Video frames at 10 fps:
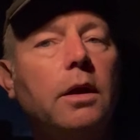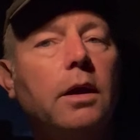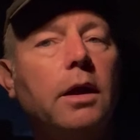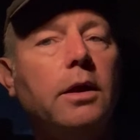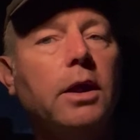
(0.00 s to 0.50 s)

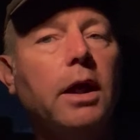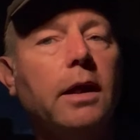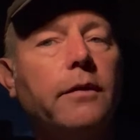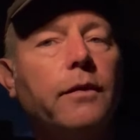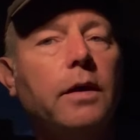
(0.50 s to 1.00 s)
and you kind of
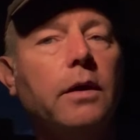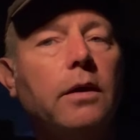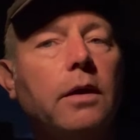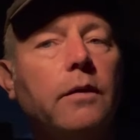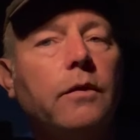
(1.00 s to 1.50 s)
get a
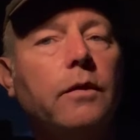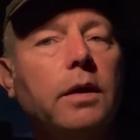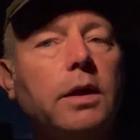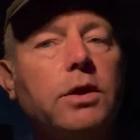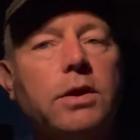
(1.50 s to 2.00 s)
feel off of it.
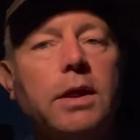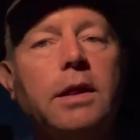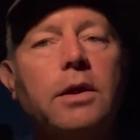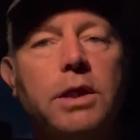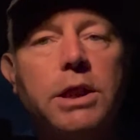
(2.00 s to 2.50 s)
It's just like
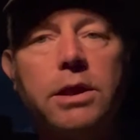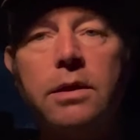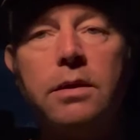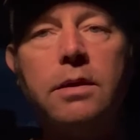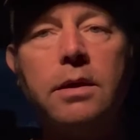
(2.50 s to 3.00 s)
the
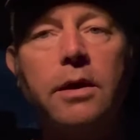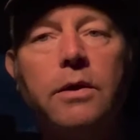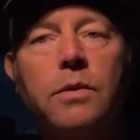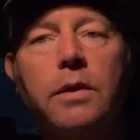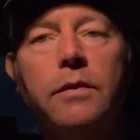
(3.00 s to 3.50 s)
Christian
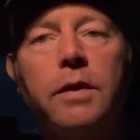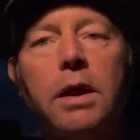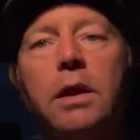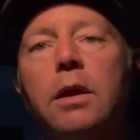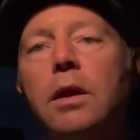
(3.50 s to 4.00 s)
scenarios where you've
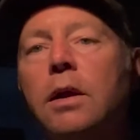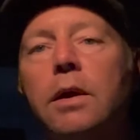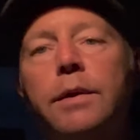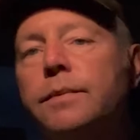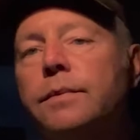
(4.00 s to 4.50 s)
got,
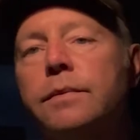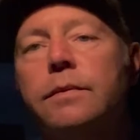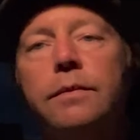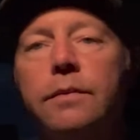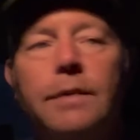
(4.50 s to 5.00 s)

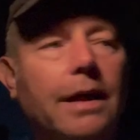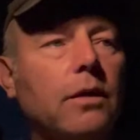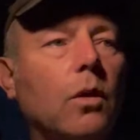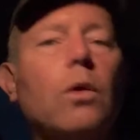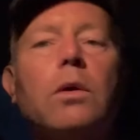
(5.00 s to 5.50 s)
I don't
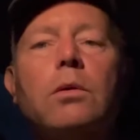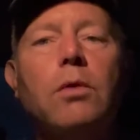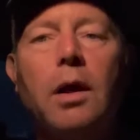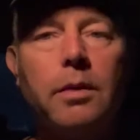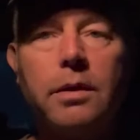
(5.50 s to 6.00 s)
know, Oral
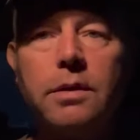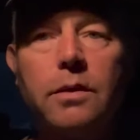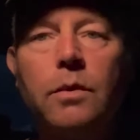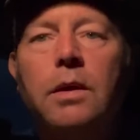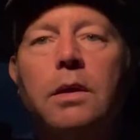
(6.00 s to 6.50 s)
Roberts
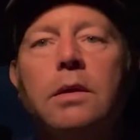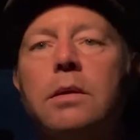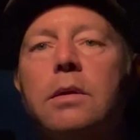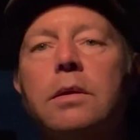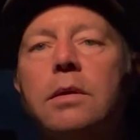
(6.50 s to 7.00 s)
or one of
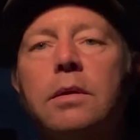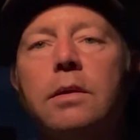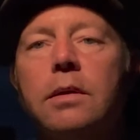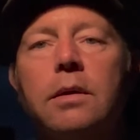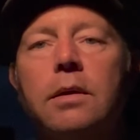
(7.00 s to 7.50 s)
these
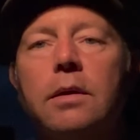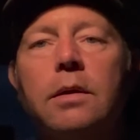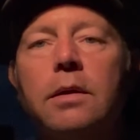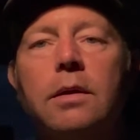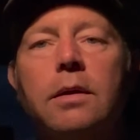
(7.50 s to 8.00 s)

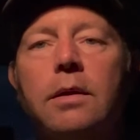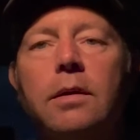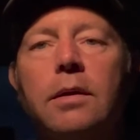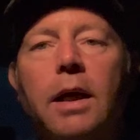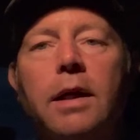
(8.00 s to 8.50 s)

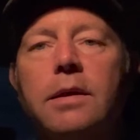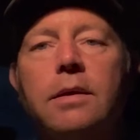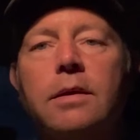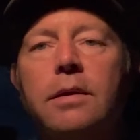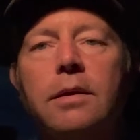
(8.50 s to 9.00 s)

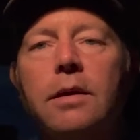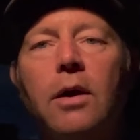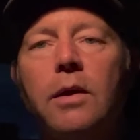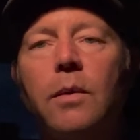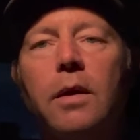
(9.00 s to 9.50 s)
guys,
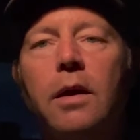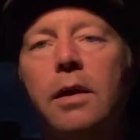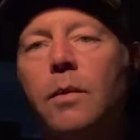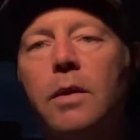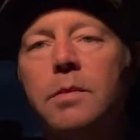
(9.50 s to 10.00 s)
all they
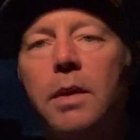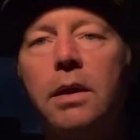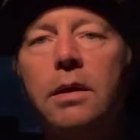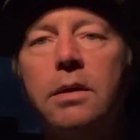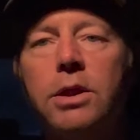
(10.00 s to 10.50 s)
want is
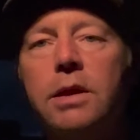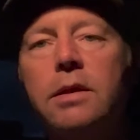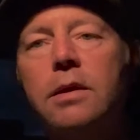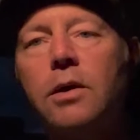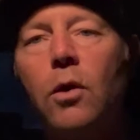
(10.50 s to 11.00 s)
money.
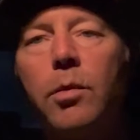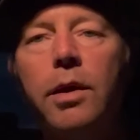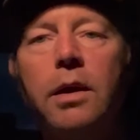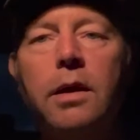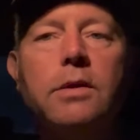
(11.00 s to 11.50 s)
Jesus
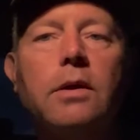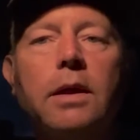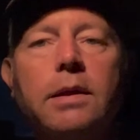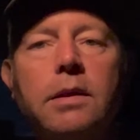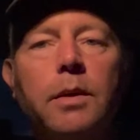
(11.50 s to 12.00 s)
Incorporated is all
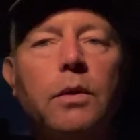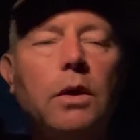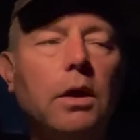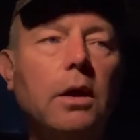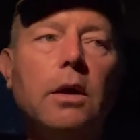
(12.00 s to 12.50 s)
that's
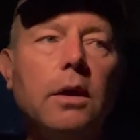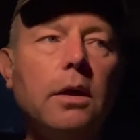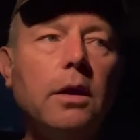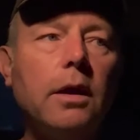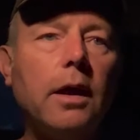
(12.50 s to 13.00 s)

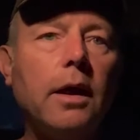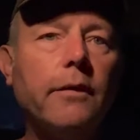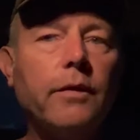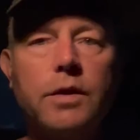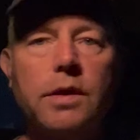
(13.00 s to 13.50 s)

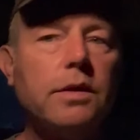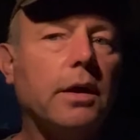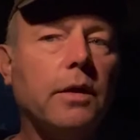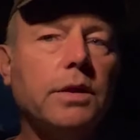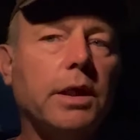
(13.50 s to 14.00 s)
about. Versus, you
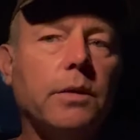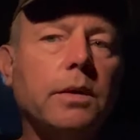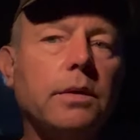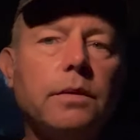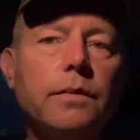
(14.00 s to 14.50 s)
know, a
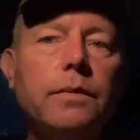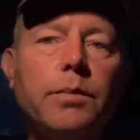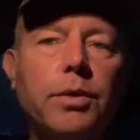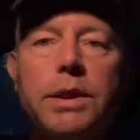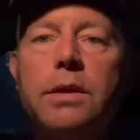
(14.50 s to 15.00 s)
genuine
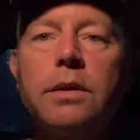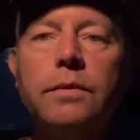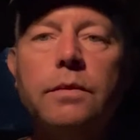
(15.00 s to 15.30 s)
priest